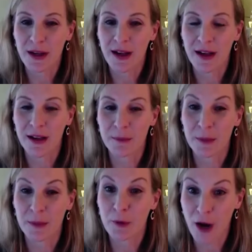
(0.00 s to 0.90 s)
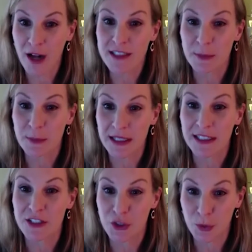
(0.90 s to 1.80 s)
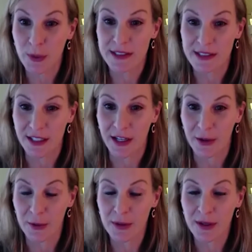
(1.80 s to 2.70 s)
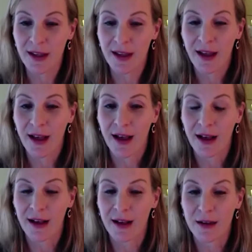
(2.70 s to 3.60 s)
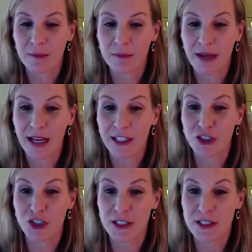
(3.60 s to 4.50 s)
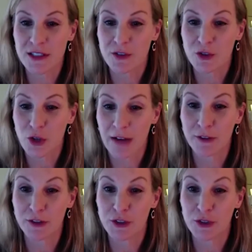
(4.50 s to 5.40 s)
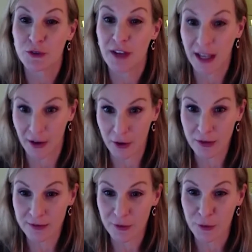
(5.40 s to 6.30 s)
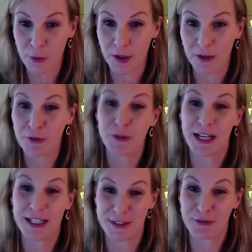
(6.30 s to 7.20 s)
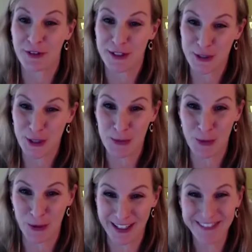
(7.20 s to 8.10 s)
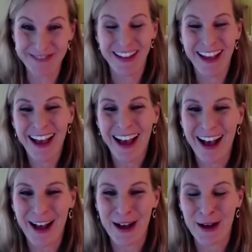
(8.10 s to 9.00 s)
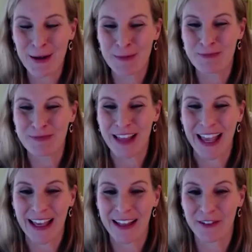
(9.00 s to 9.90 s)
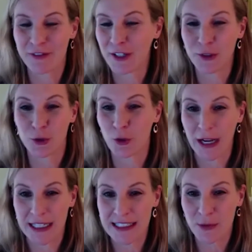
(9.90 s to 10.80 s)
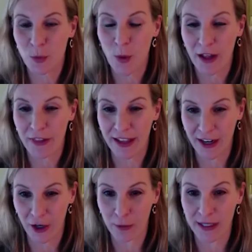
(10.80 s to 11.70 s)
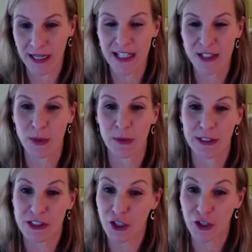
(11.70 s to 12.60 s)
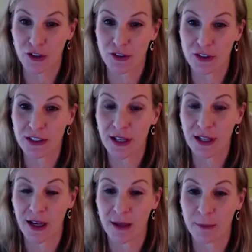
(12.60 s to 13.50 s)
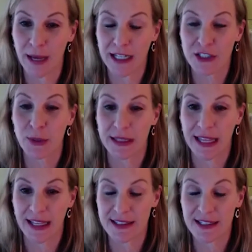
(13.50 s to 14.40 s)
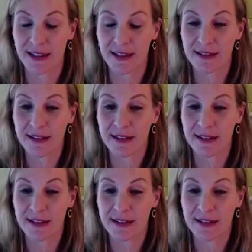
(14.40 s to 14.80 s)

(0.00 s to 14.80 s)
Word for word: um, approximately two weeks ago, um, I had just traveled to Vale for a few days of fun snowboarding right. um, and felt great while there. But as we returned um, back to Atlanta,